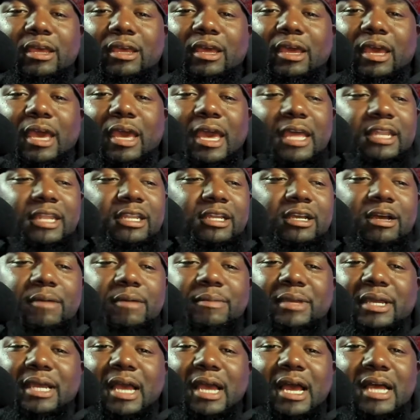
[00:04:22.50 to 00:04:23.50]
had to come
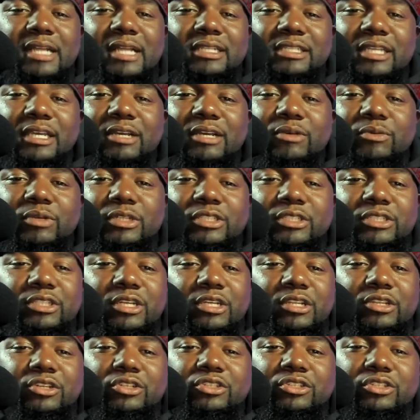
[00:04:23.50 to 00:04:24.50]
in contact with each
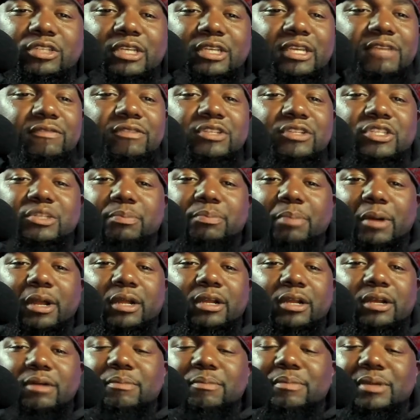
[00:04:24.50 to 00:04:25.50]
other to even
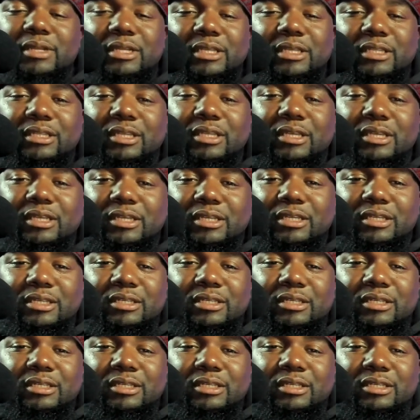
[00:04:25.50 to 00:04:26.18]
spark up anything.